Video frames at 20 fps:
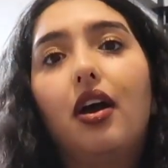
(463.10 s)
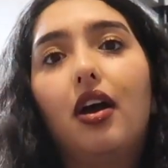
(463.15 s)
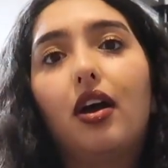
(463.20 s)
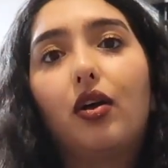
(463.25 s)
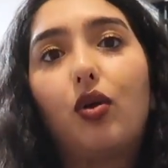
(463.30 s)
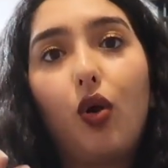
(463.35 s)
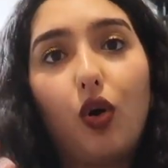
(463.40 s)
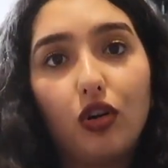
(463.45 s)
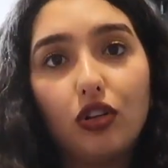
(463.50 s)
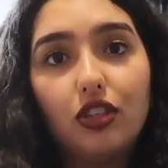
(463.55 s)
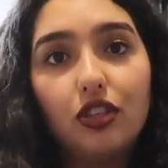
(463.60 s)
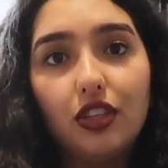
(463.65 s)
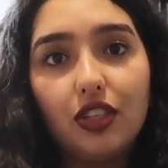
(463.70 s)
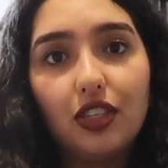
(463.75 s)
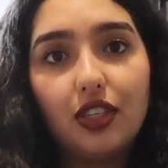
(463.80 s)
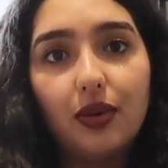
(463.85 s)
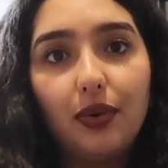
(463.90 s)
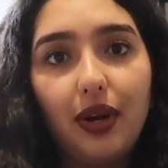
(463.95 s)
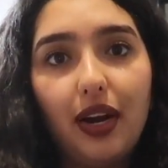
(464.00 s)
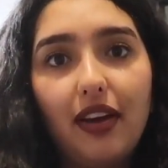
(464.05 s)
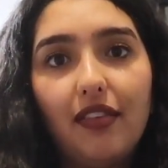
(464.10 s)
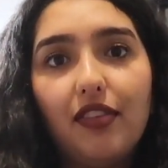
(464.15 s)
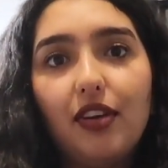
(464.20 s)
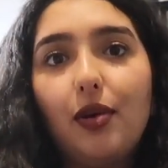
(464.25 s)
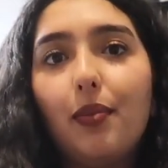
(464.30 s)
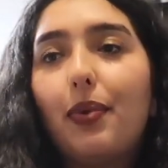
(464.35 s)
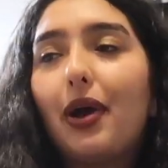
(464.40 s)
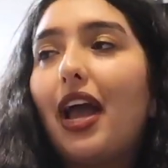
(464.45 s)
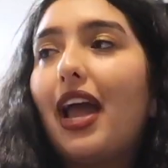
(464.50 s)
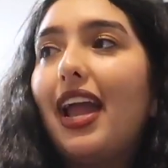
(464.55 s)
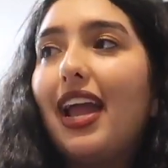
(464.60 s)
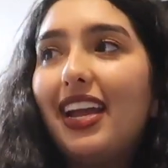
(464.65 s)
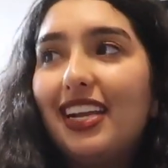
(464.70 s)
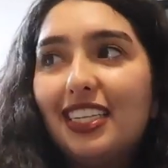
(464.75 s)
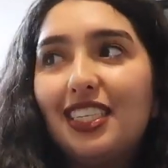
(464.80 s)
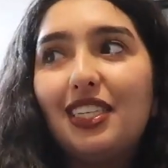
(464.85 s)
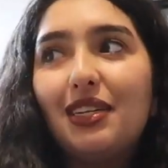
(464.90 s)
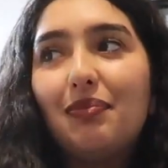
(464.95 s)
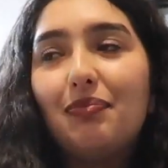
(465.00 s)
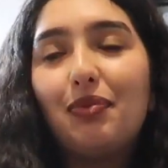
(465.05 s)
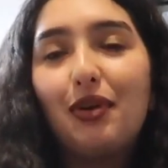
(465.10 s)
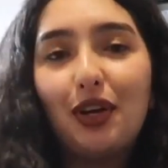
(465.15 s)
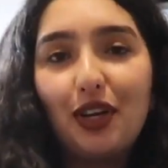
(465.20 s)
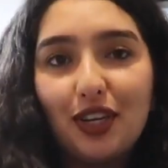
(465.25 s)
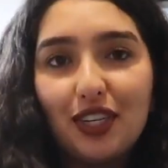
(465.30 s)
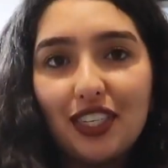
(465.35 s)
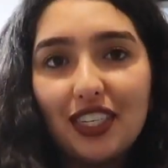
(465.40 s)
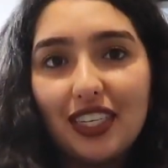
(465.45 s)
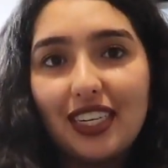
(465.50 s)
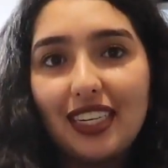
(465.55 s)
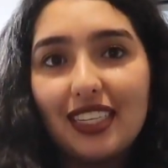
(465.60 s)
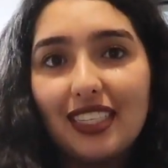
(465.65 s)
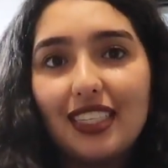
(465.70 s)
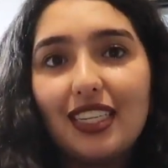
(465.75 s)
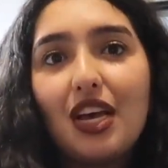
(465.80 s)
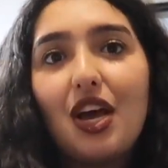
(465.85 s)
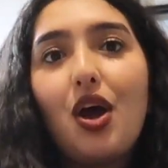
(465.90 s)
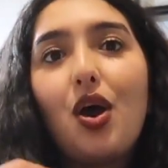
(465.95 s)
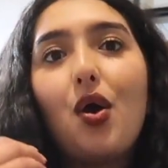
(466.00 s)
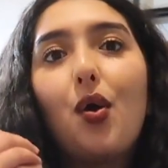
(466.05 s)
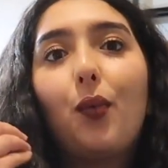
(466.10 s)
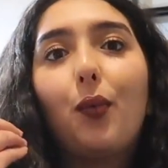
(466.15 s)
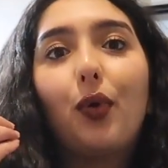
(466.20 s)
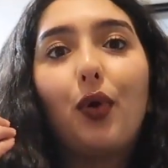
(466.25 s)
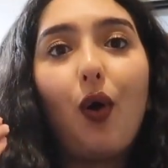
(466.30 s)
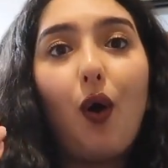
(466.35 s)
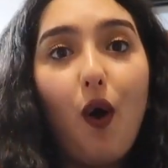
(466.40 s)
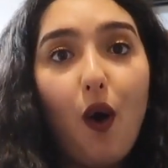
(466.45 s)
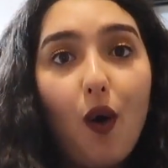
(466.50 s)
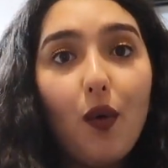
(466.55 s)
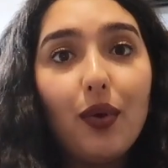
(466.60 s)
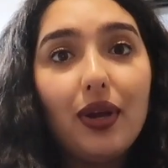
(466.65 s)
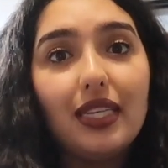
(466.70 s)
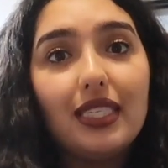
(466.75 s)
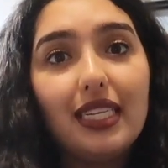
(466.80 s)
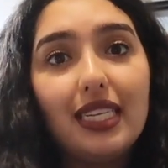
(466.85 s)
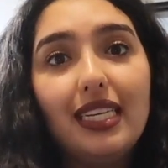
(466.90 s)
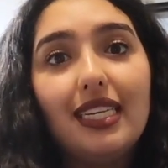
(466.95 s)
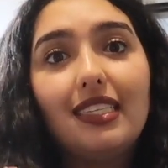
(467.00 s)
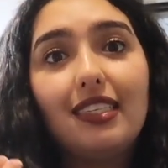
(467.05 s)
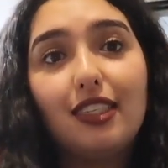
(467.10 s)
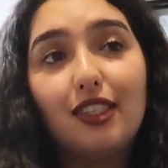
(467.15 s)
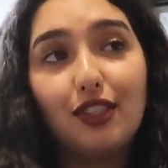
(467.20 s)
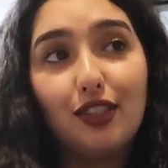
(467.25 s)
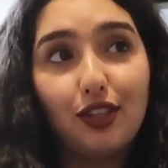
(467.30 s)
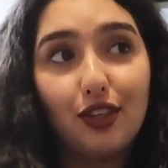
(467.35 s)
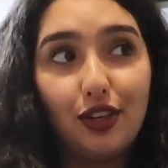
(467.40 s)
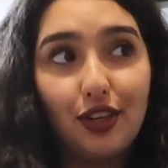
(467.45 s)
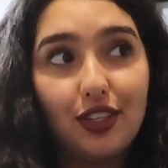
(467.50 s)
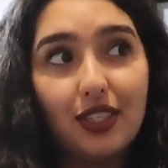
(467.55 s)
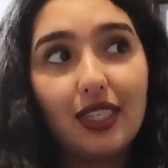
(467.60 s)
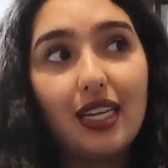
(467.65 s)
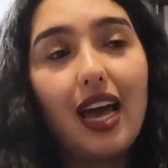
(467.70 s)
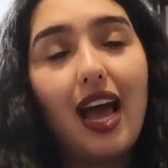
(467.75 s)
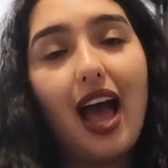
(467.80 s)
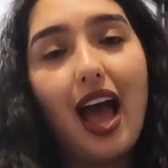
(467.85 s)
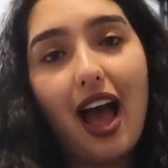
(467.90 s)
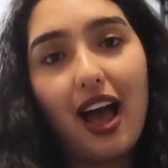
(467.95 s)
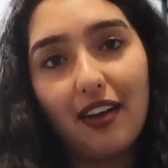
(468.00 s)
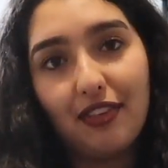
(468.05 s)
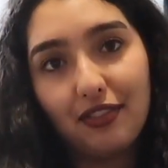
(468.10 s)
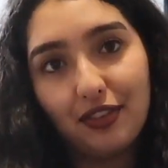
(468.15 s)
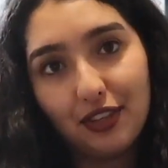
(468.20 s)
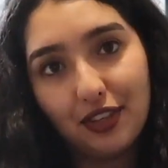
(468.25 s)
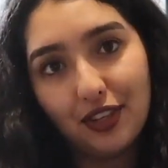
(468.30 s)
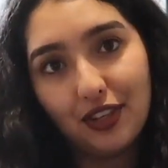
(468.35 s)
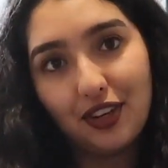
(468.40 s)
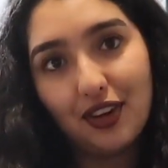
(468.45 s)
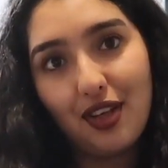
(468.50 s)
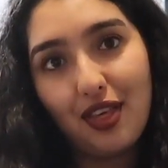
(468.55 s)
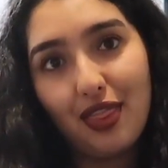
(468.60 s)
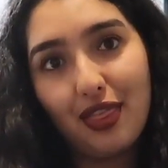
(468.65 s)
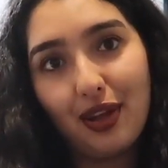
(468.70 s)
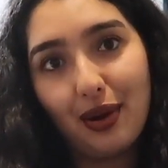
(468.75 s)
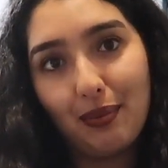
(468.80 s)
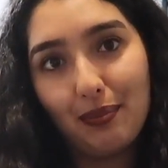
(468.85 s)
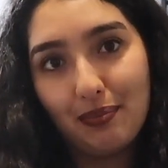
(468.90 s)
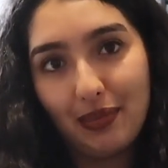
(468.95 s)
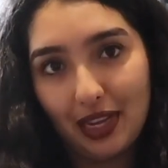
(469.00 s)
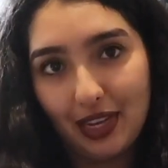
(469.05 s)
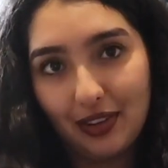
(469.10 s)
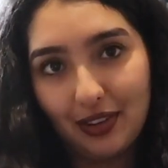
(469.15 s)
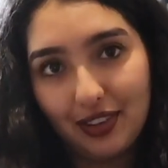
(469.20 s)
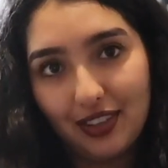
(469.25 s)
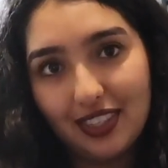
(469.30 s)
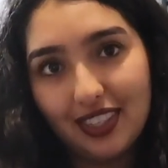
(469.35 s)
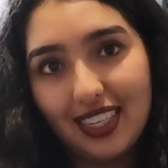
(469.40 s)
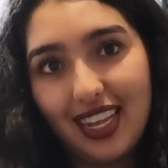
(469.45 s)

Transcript: cultures or whatever, but ancient Persians would always eat dessert after their meals.